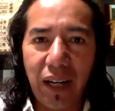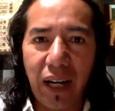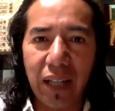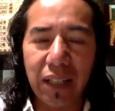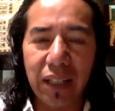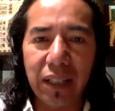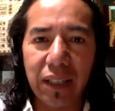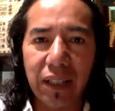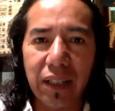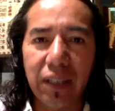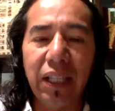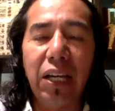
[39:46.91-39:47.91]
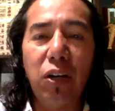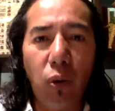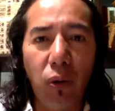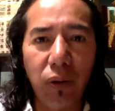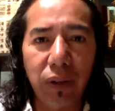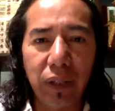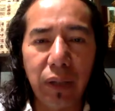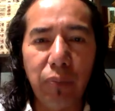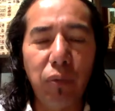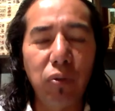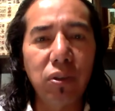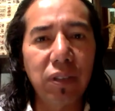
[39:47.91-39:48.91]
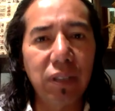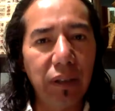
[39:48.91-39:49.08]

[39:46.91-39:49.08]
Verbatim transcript: and uh, they hold the most